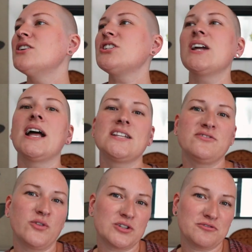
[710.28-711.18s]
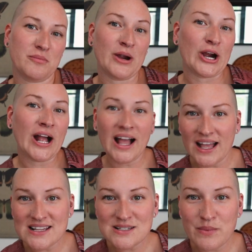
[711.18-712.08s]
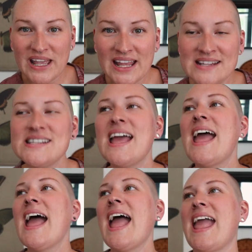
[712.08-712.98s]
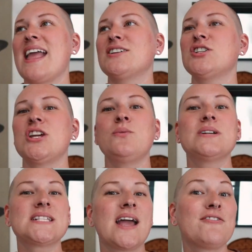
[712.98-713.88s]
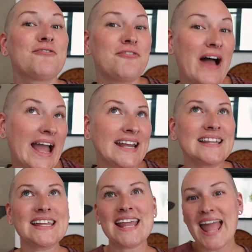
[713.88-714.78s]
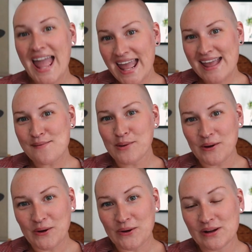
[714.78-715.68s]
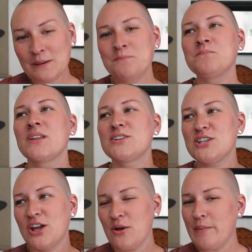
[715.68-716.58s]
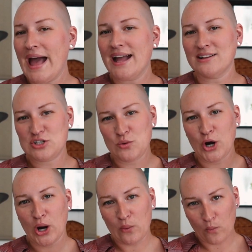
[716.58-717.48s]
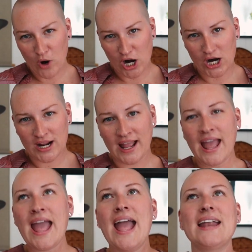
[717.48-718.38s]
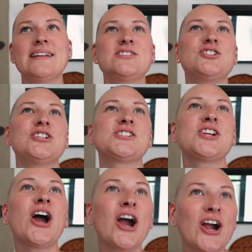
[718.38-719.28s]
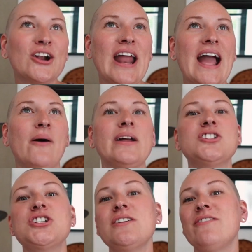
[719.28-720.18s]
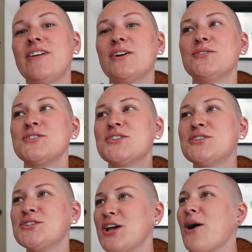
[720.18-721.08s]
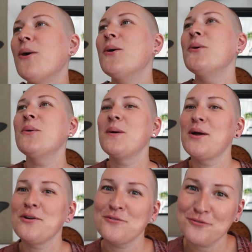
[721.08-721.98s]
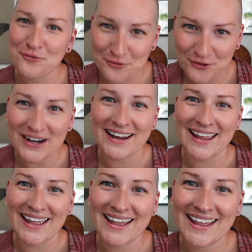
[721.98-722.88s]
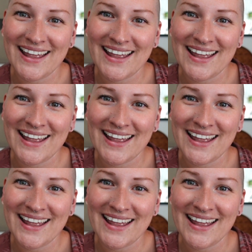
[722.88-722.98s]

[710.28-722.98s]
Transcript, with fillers: She got divorced from her husband and she was finally able to go back to her work. And it's just her now and she feels so free.